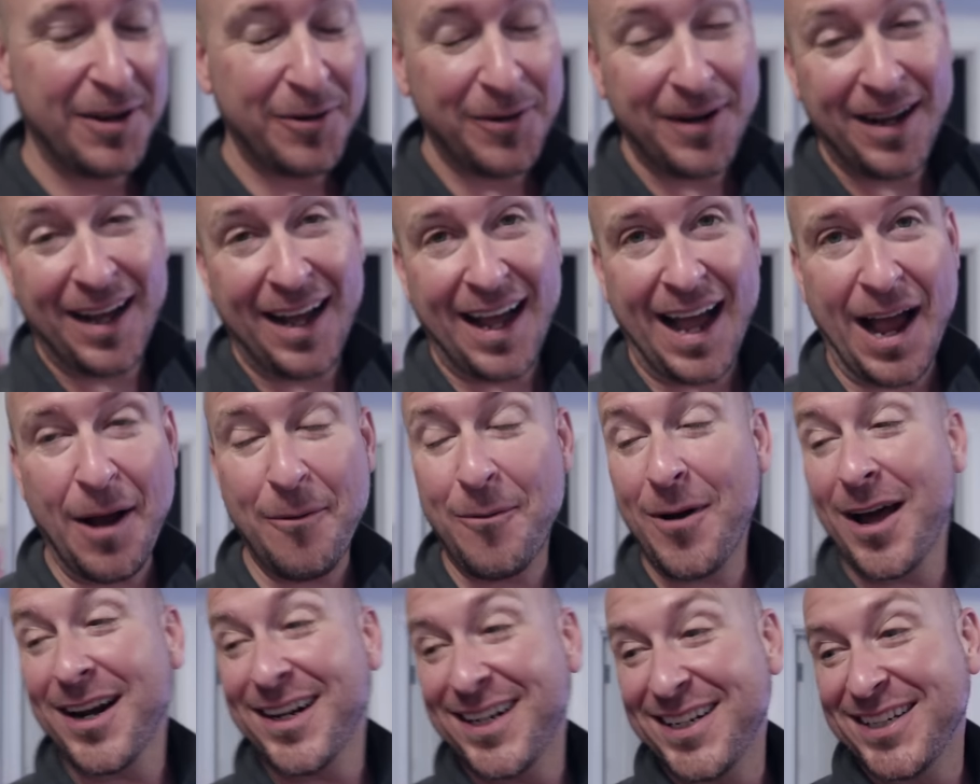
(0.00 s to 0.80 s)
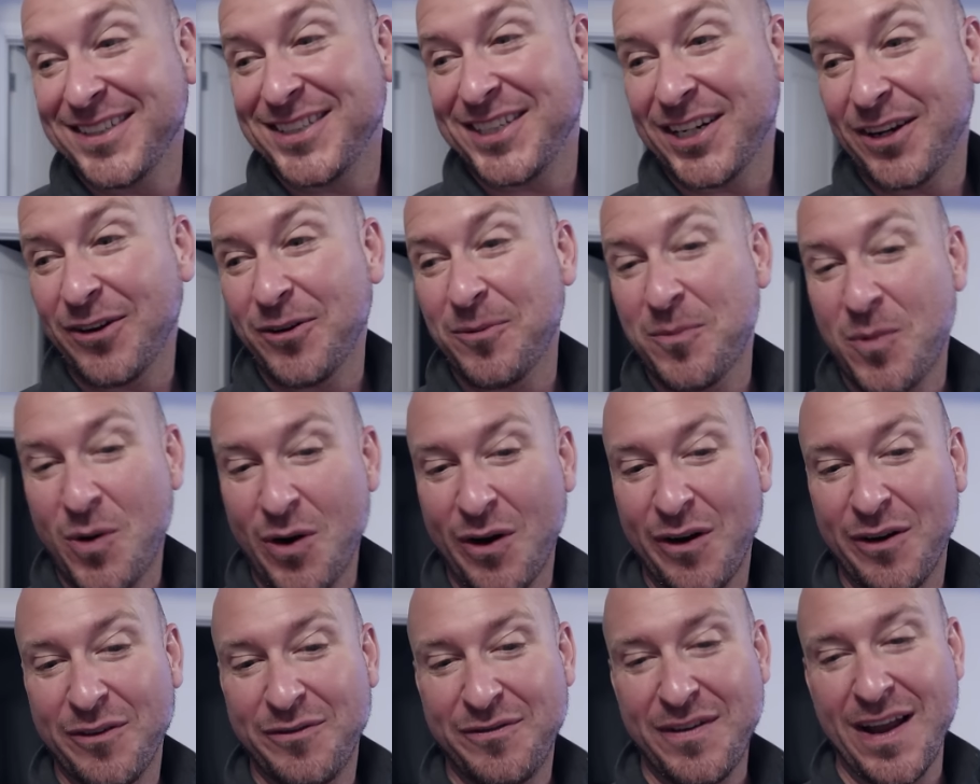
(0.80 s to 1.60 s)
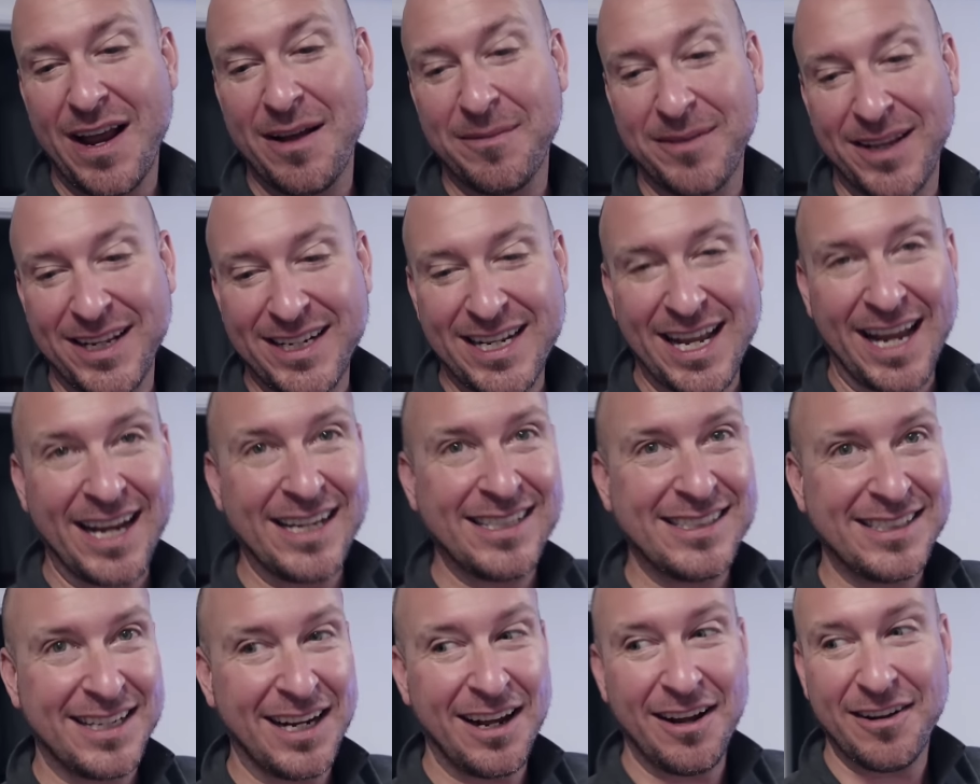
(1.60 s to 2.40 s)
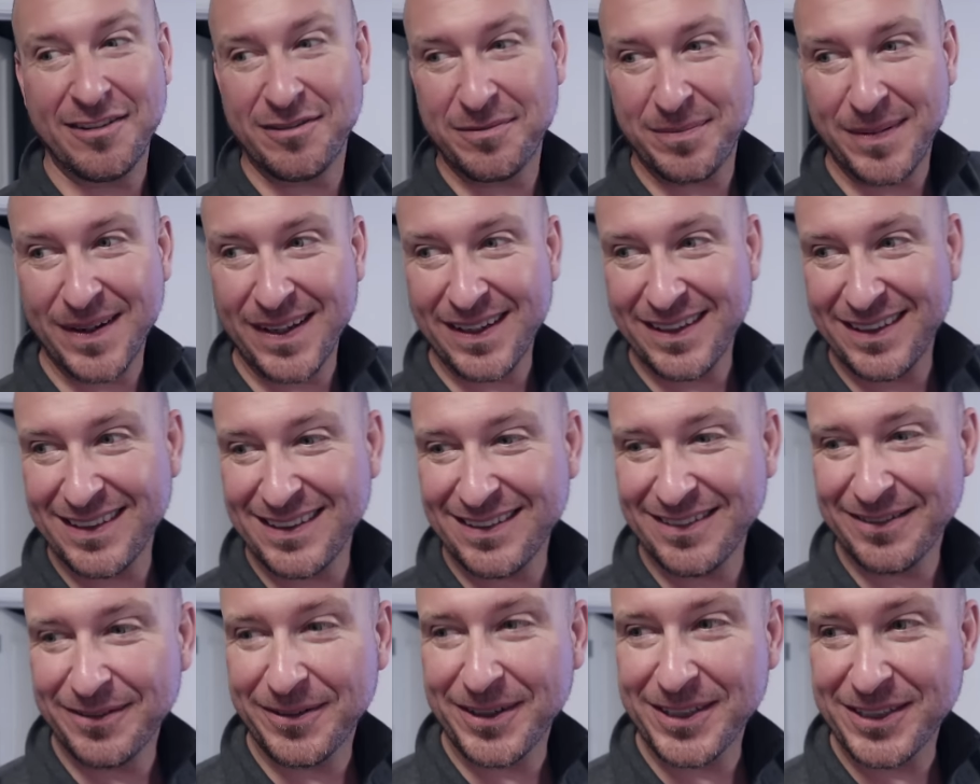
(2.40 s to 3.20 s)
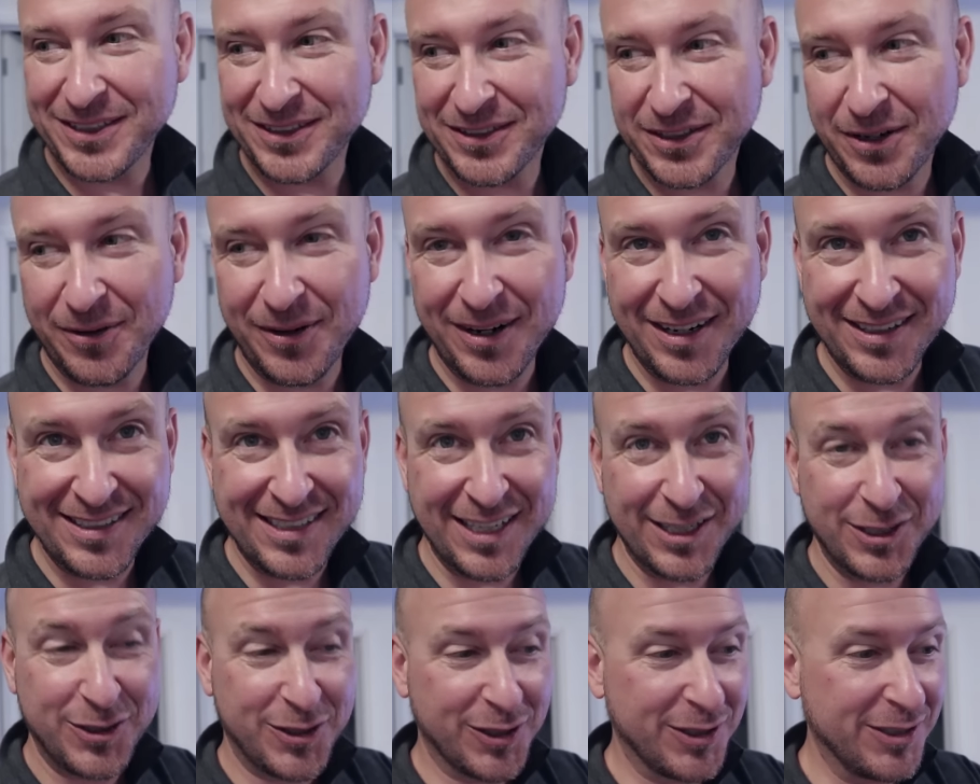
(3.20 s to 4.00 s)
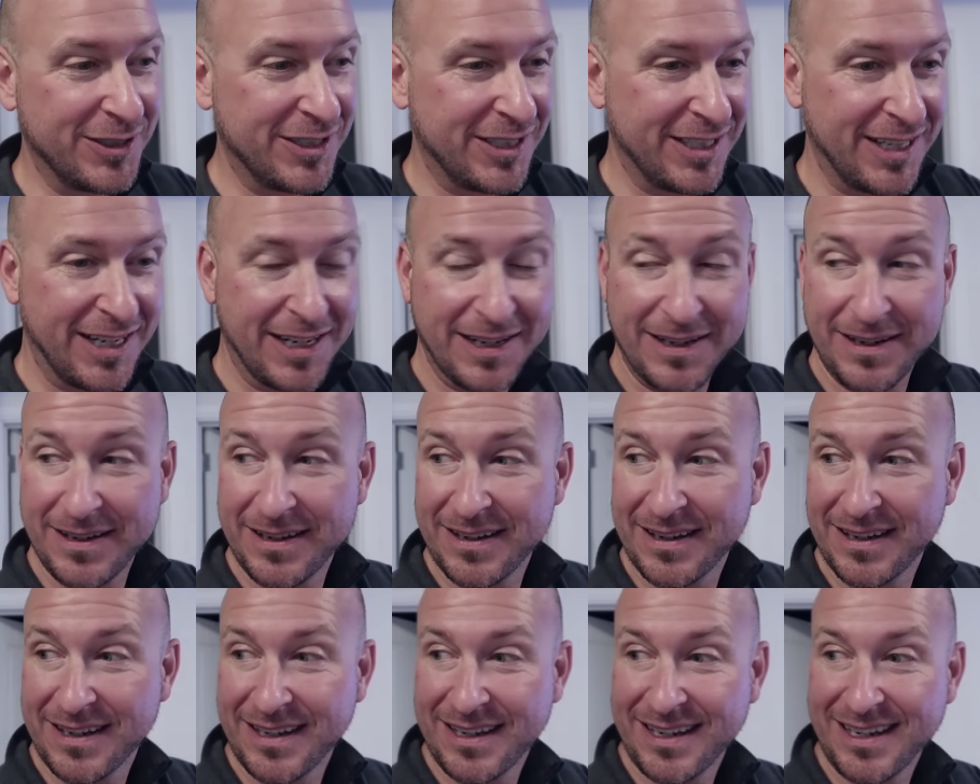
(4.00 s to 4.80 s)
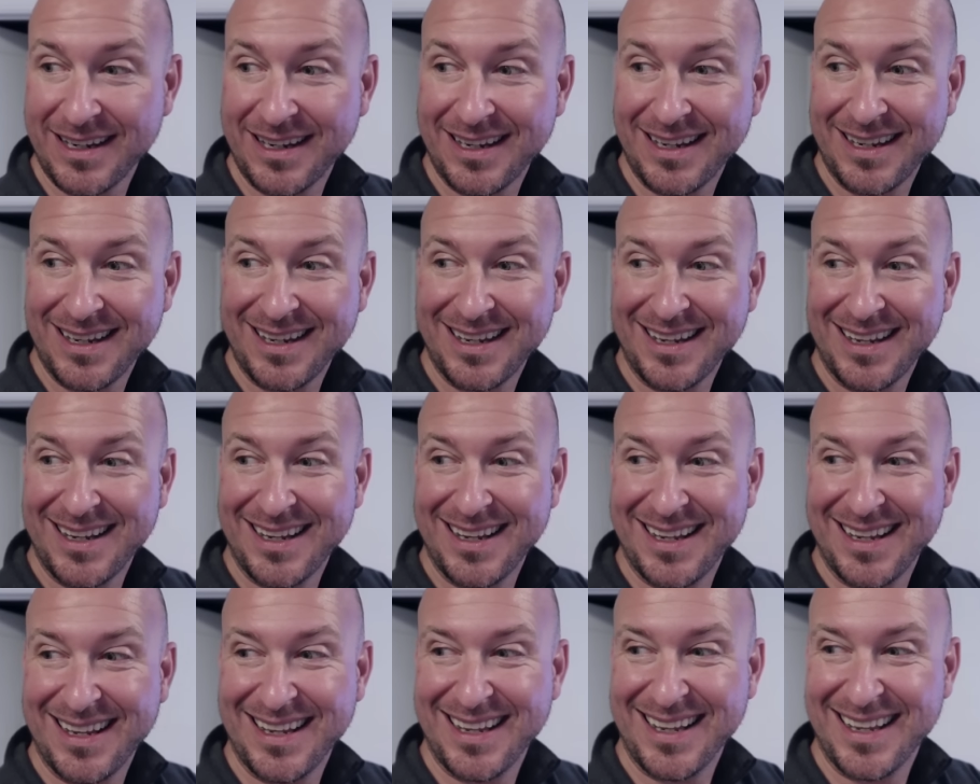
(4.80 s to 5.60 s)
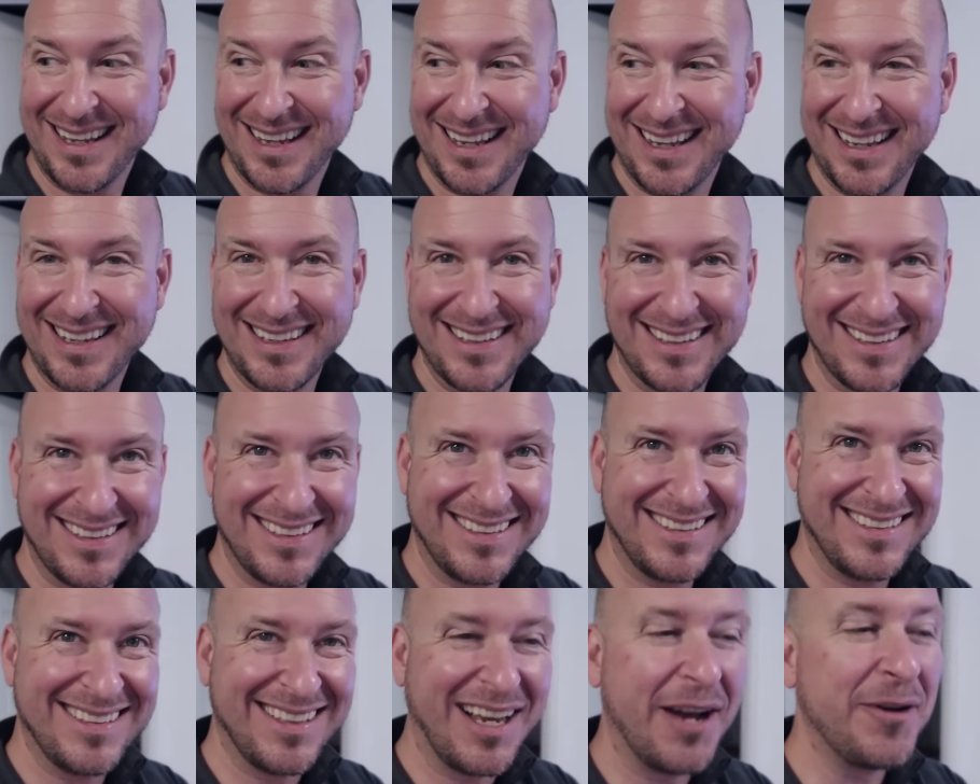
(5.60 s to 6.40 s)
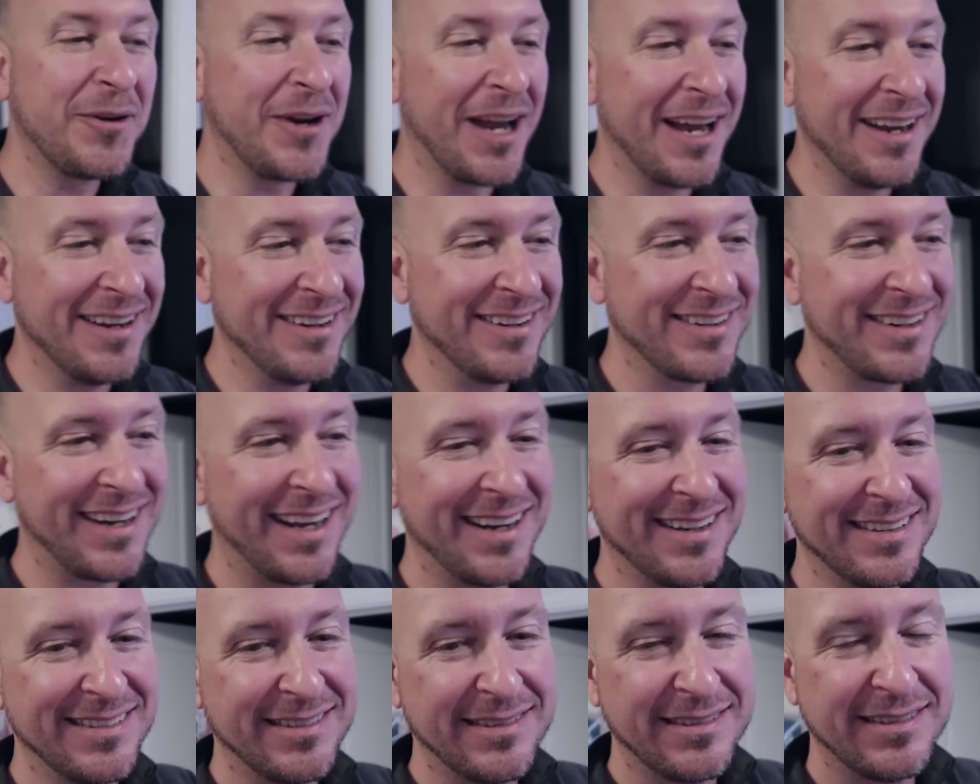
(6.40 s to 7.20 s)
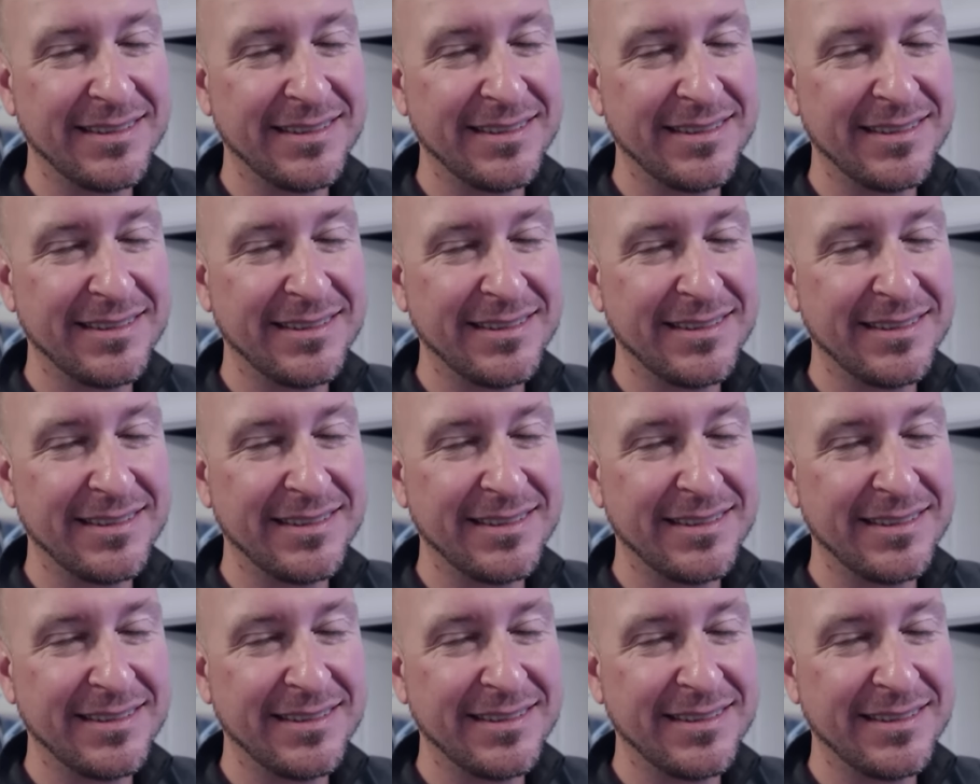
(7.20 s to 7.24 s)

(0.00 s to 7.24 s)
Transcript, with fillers: Well, I wanted to show more family day stuff, but I we're just know. going to sisters. I know, but you don't need to say sorry. Still. Okay, okay.